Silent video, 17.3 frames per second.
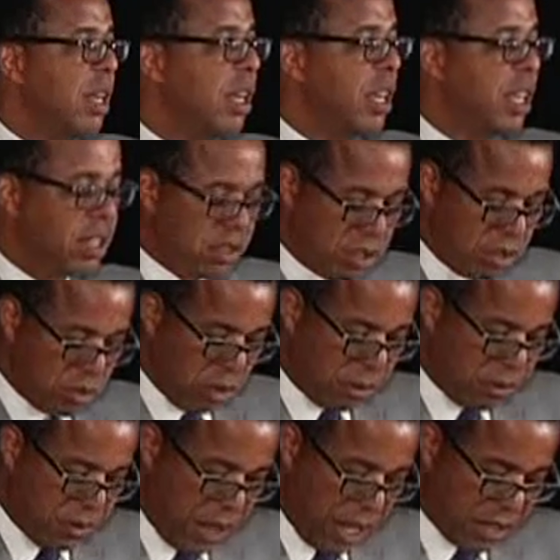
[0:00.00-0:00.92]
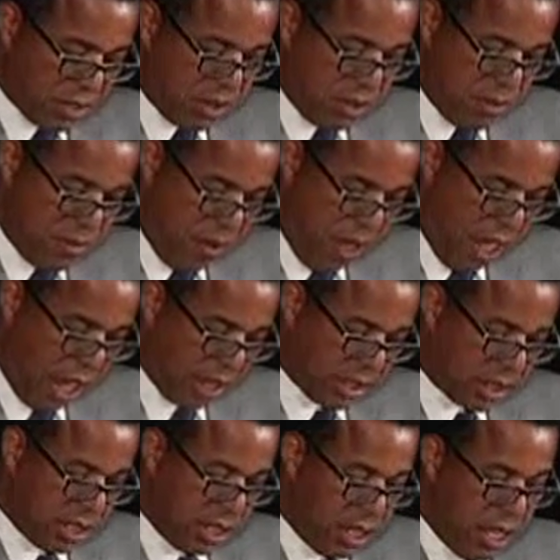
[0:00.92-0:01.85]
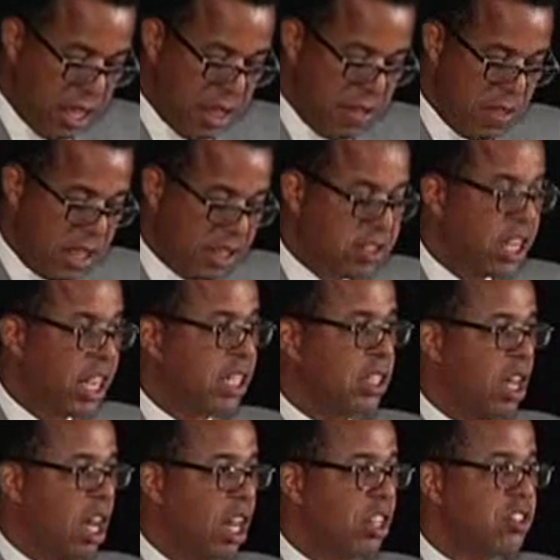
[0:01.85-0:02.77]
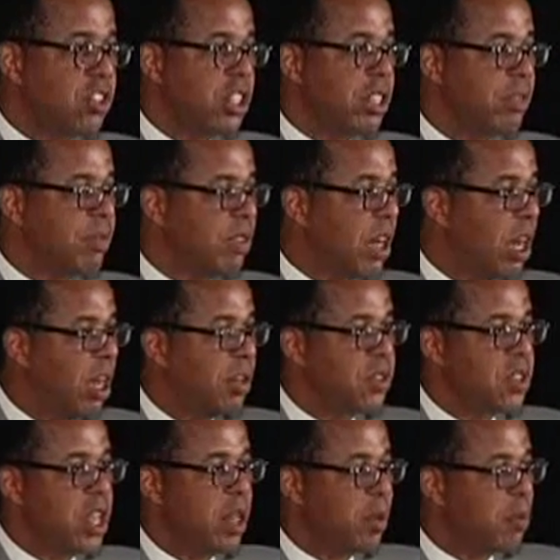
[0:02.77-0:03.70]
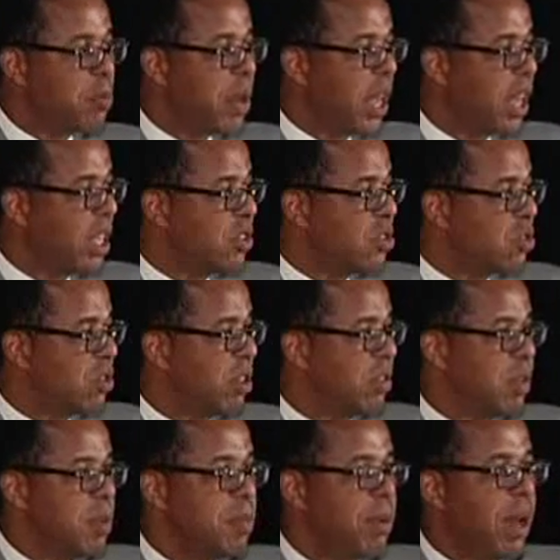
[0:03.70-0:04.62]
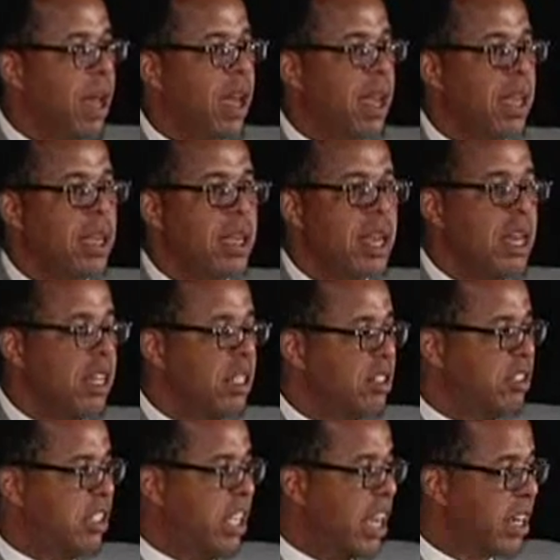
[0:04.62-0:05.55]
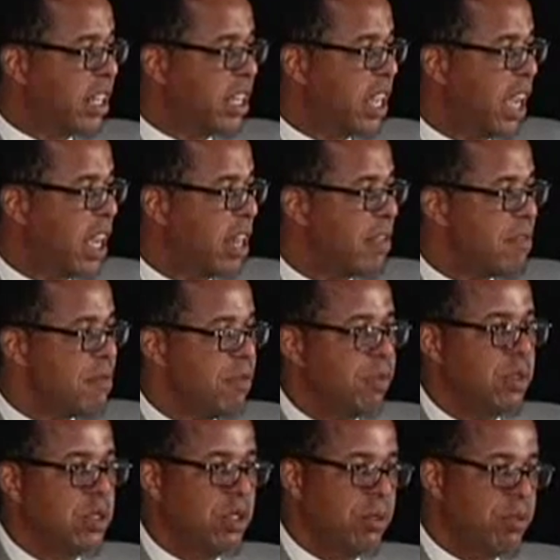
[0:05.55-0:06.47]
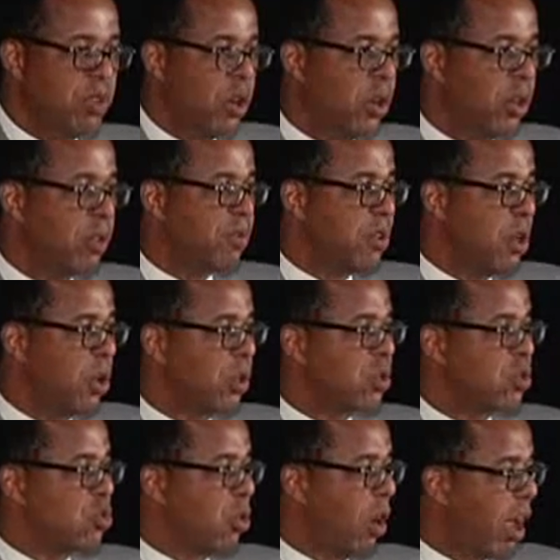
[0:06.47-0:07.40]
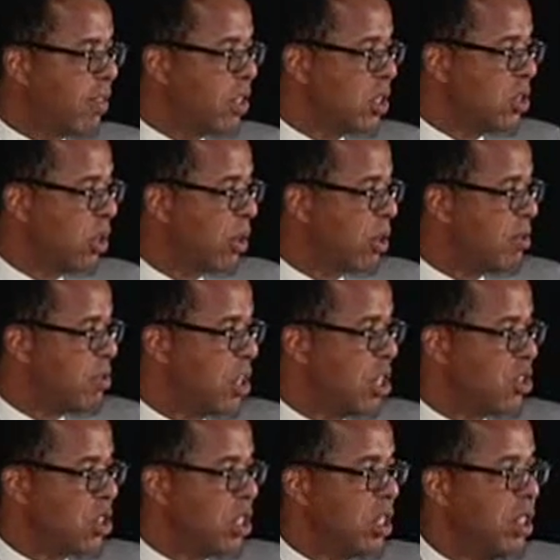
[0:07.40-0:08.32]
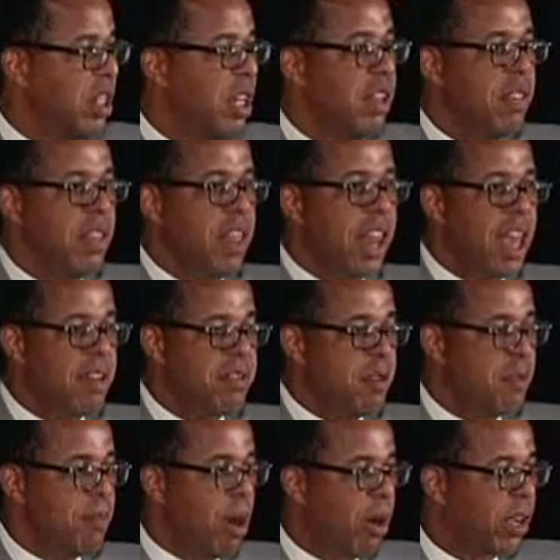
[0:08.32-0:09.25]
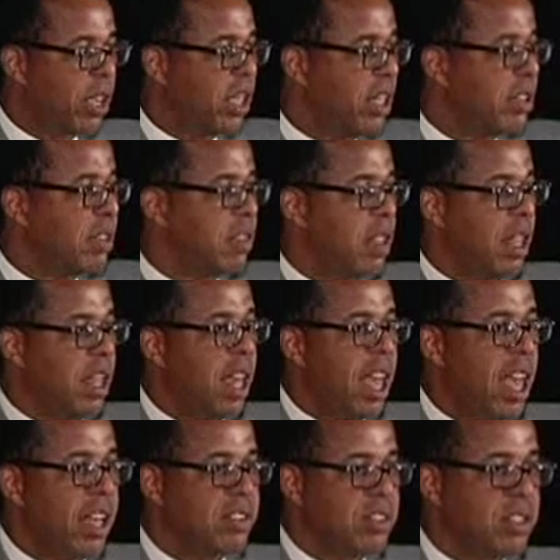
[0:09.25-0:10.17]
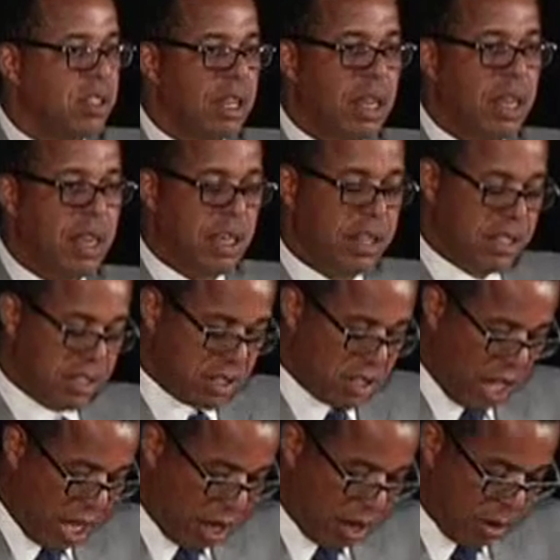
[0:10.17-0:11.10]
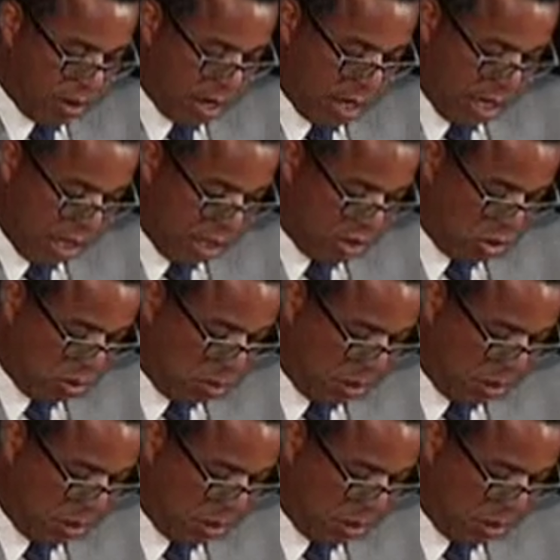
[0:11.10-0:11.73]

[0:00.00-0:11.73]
it reflects the fact that technology evolves at a pace driven by dedicated, devoted folks driving toward a vision that have a market that has a desire to